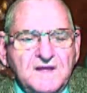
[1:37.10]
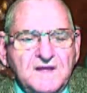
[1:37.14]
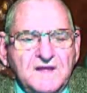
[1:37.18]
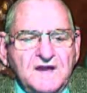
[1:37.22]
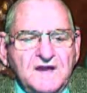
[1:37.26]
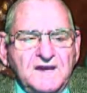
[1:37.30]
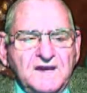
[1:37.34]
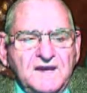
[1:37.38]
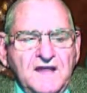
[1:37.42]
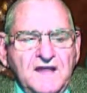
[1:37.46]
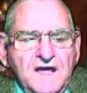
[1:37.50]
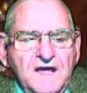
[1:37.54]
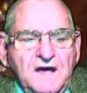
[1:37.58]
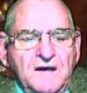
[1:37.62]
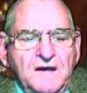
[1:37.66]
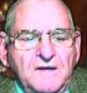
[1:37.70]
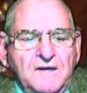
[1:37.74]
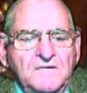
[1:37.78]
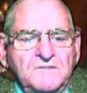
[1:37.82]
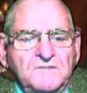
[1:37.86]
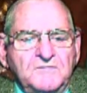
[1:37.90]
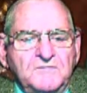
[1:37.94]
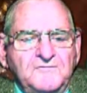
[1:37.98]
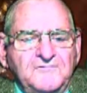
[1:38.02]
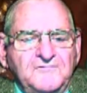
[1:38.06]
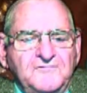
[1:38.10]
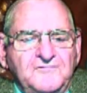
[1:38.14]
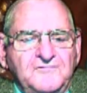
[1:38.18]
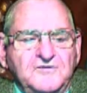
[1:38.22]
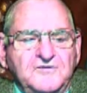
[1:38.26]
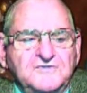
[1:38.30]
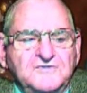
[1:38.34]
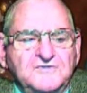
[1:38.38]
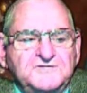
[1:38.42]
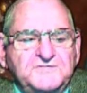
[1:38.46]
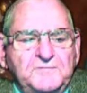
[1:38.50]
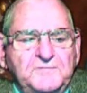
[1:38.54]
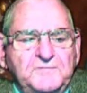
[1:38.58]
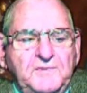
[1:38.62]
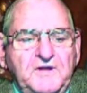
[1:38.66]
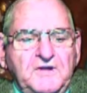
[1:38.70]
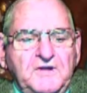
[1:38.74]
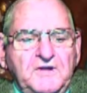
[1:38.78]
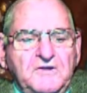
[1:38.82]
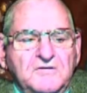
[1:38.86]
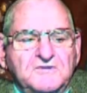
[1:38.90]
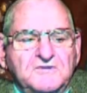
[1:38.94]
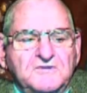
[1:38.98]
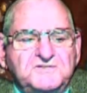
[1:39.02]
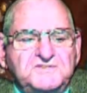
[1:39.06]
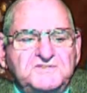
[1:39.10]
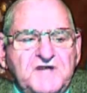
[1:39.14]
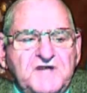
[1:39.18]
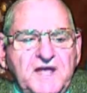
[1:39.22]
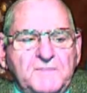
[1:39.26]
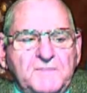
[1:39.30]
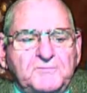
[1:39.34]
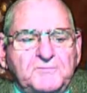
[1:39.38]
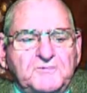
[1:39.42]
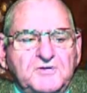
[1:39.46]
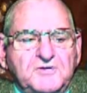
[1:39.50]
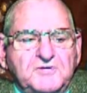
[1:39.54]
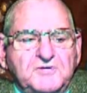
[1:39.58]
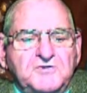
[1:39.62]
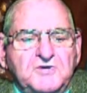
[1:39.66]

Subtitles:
Now, 1 Peter chapter